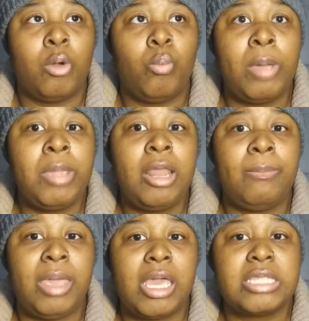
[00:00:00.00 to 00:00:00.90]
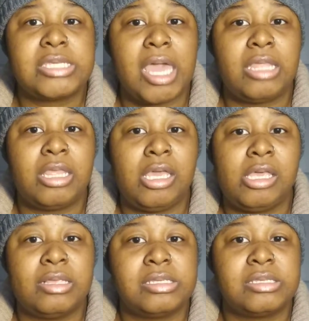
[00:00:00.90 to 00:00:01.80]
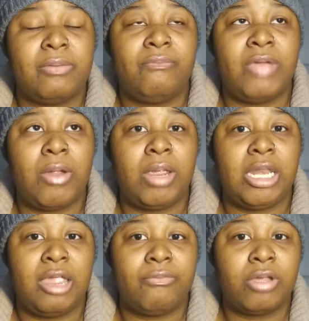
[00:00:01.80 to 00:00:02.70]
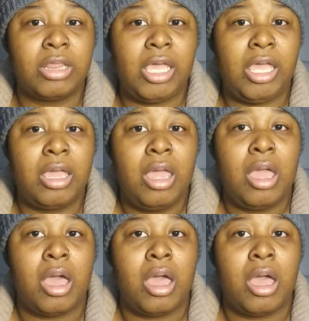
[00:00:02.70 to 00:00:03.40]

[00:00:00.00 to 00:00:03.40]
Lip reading: women and men take things very differently.